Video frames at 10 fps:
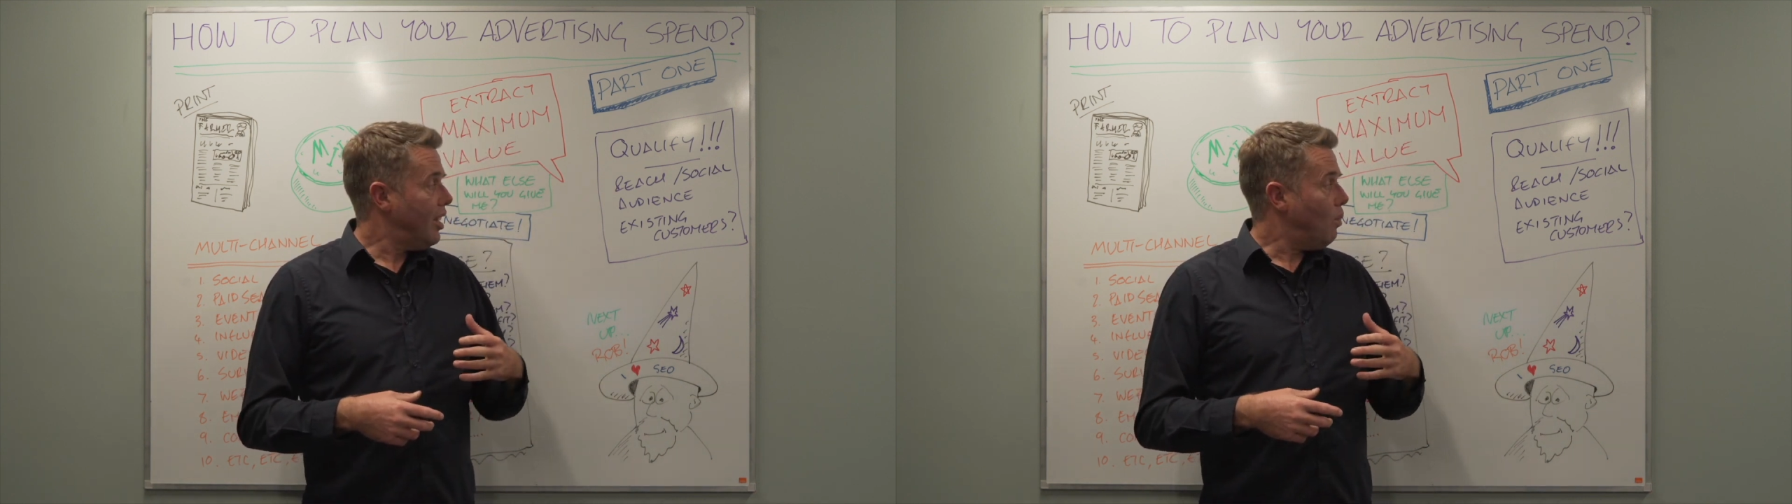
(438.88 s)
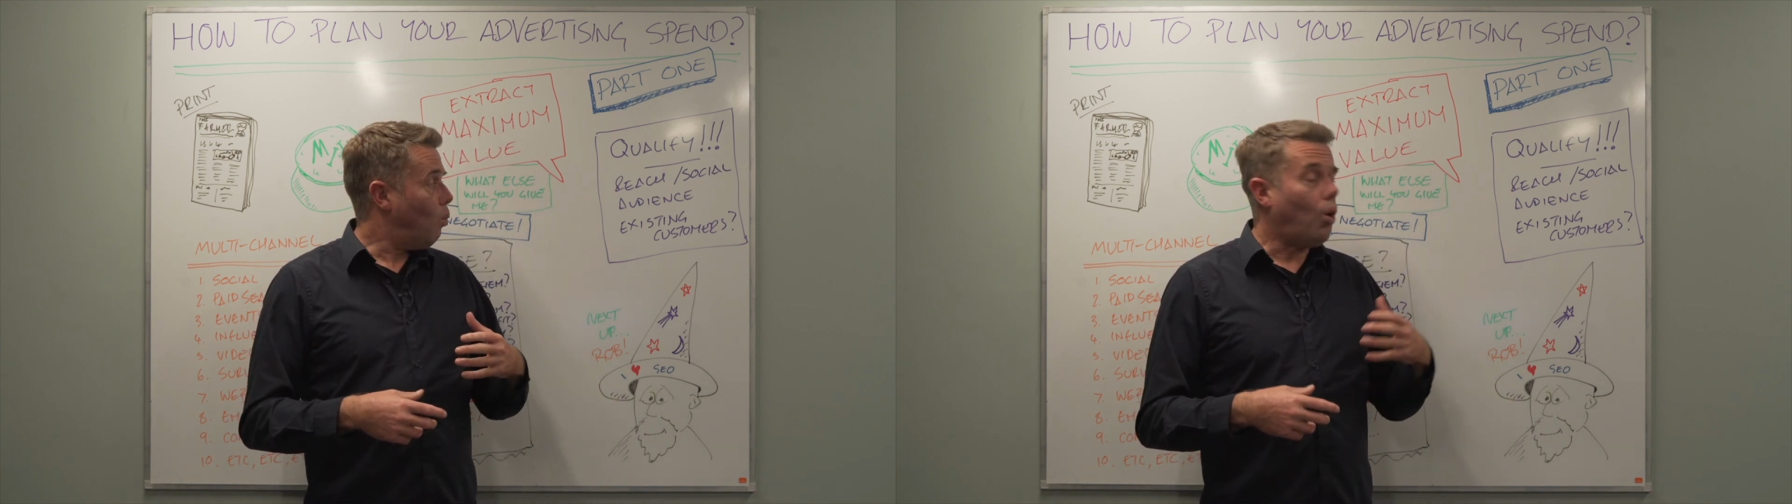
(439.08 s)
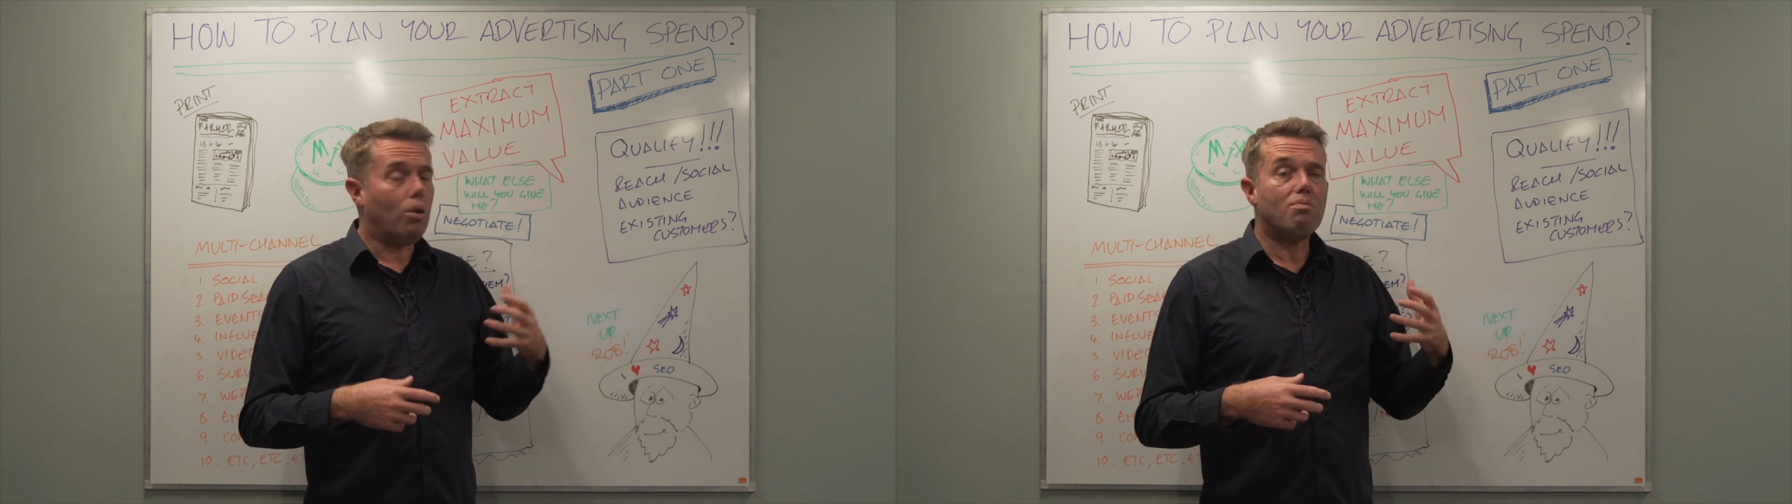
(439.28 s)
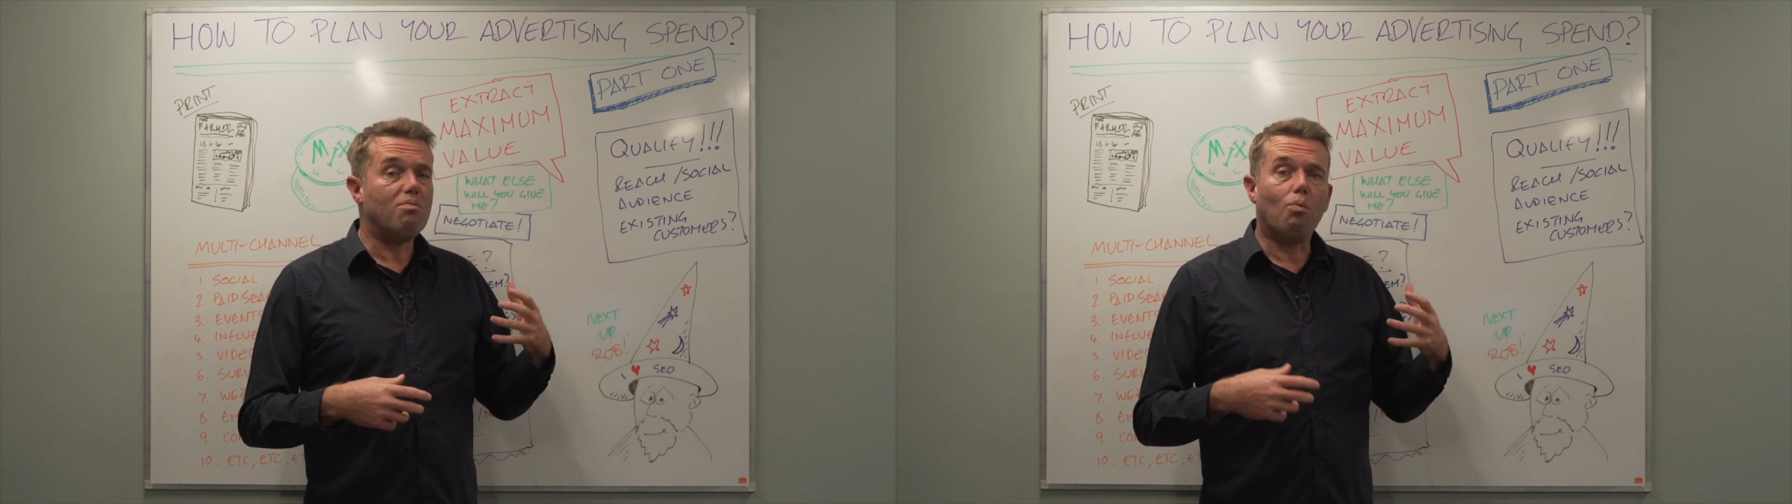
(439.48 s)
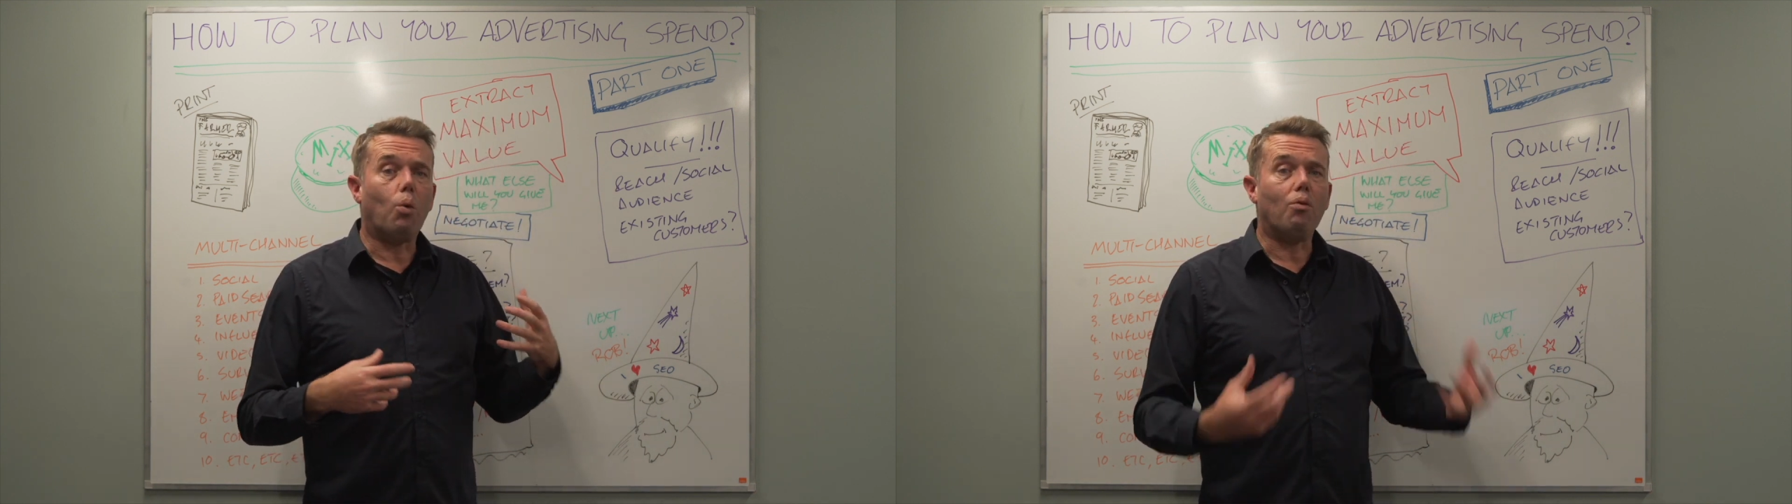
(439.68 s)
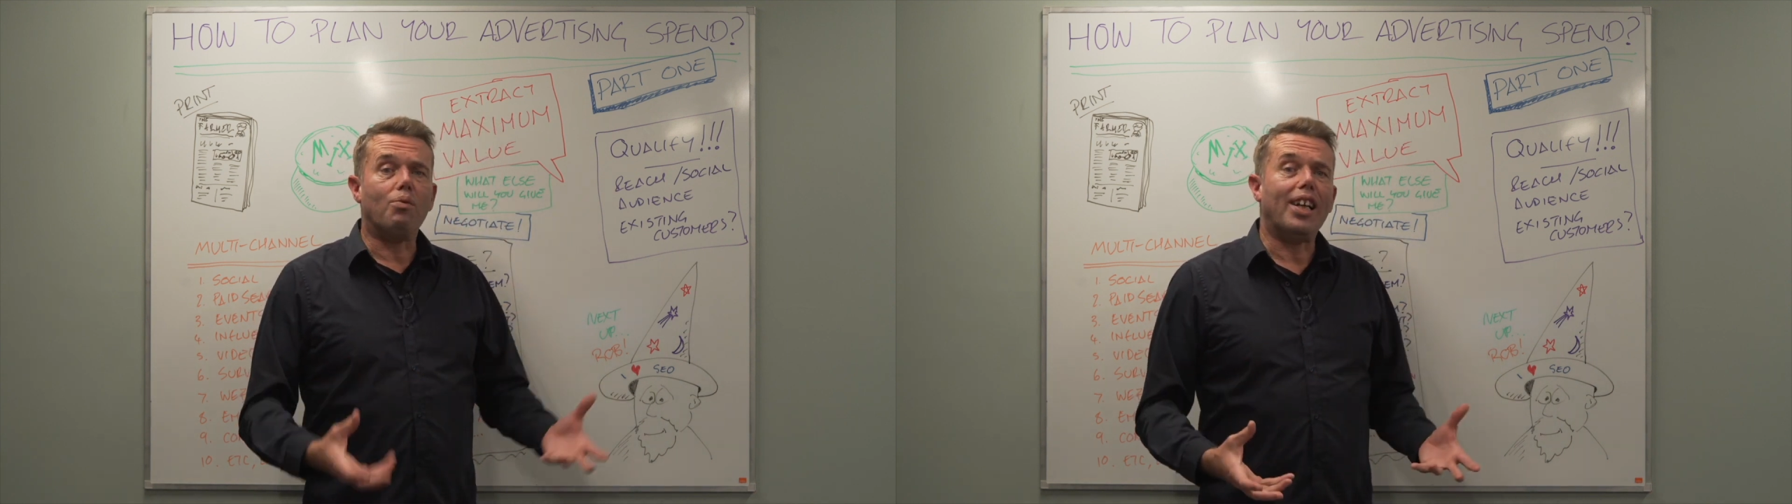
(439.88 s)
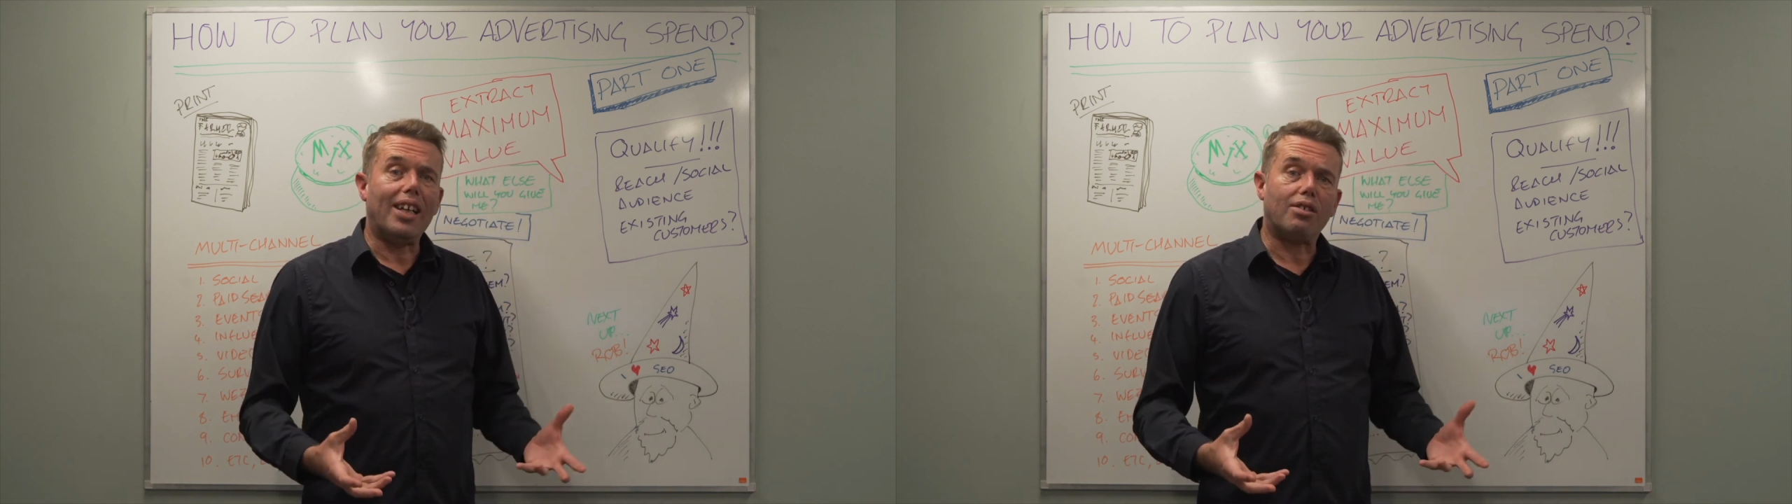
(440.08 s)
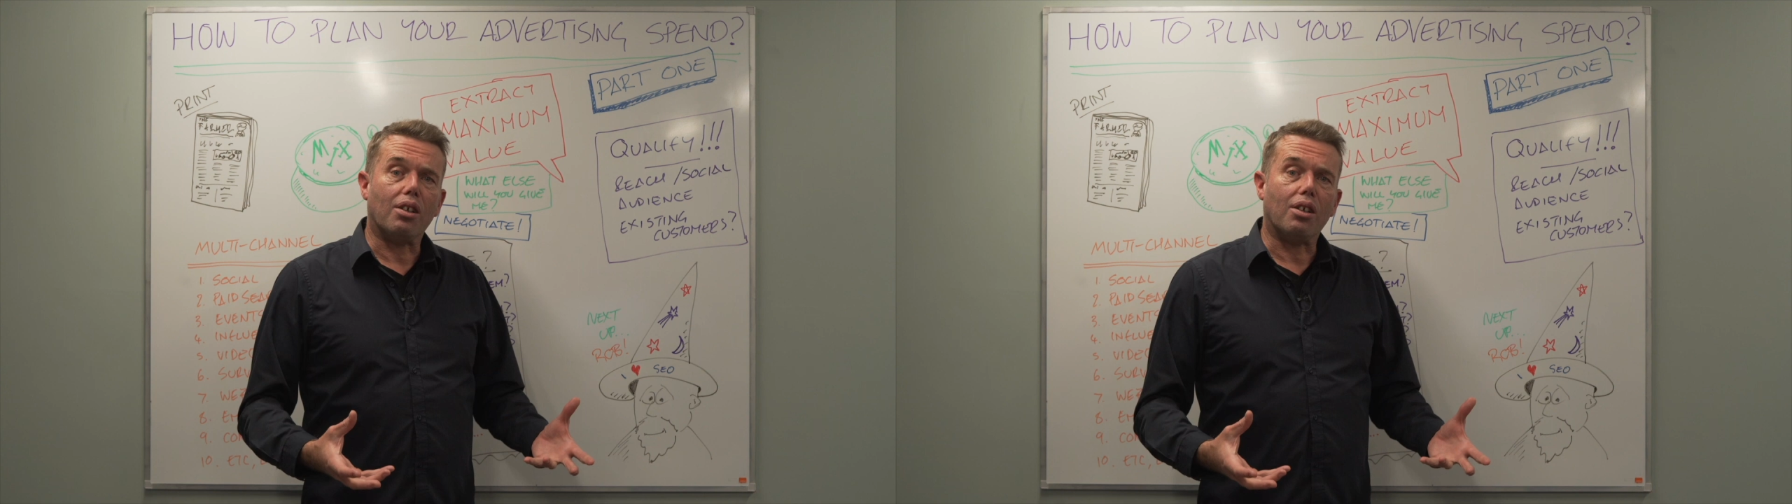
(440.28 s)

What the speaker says: what really